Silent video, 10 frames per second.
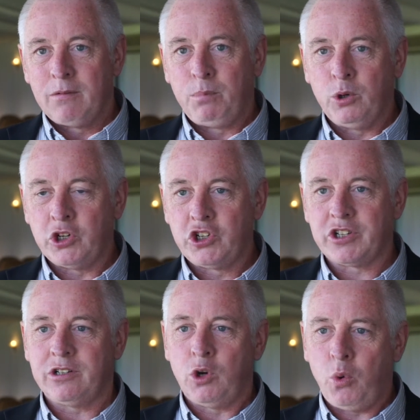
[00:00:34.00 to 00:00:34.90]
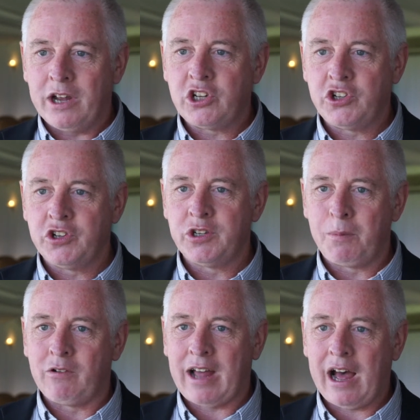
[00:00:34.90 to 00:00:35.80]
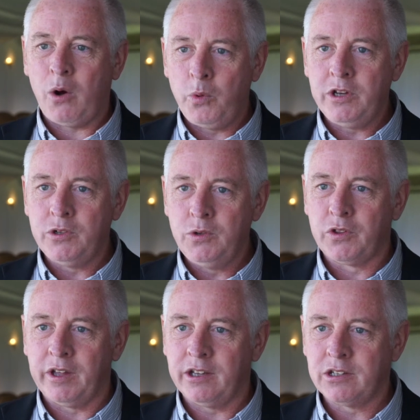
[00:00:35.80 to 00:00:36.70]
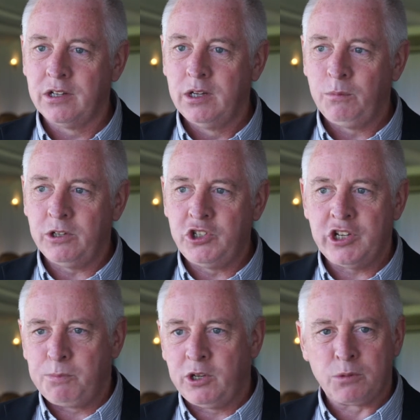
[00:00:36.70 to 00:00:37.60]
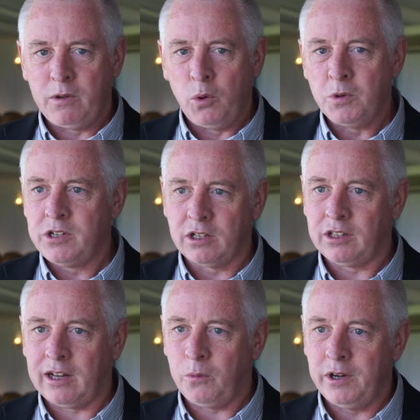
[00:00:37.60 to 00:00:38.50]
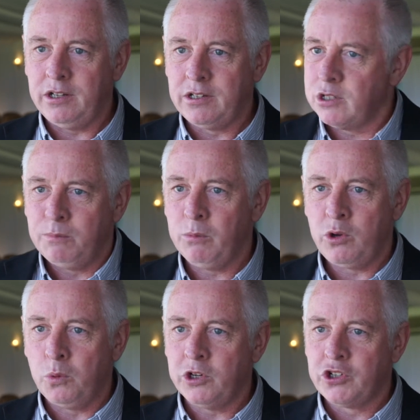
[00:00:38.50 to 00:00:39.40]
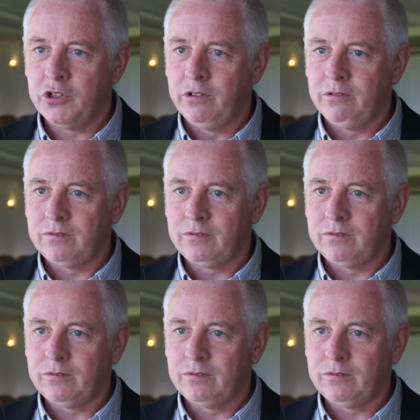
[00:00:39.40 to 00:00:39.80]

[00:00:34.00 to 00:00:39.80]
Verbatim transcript: pushed and questioned about how we do things because just because we've always done it that way doesn't mean we always should.